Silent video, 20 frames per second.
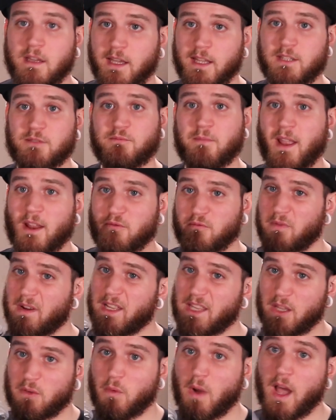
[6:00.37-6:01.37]
It's made
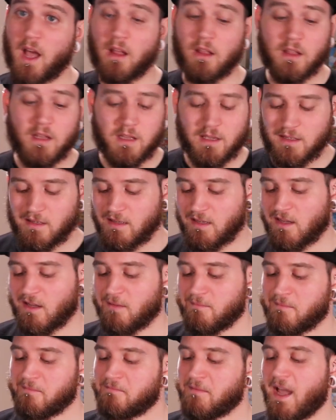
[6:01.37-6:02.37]
really well.
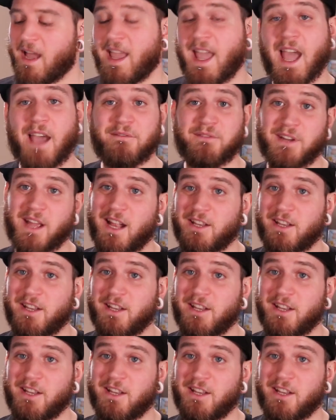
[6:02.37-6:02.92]
I haven't